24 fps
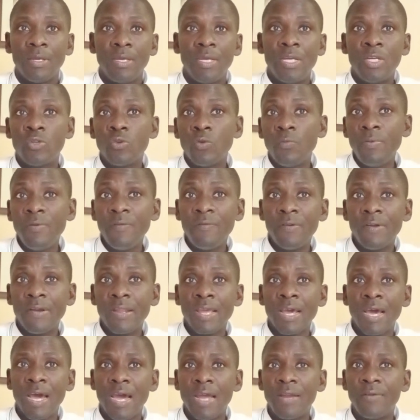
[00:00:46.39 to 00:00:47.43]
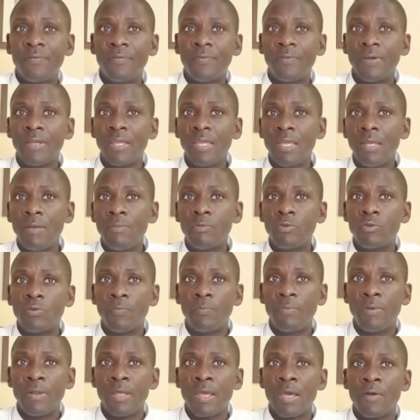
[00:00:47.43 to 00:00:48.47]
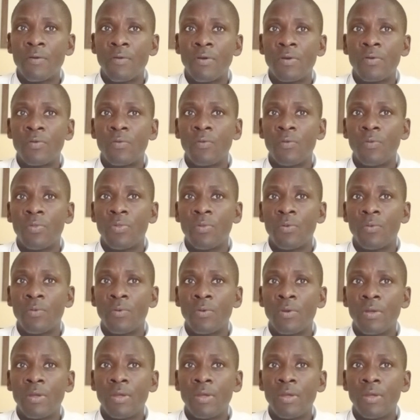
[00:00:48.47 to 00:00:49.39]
it will be very hard for him to play around with you.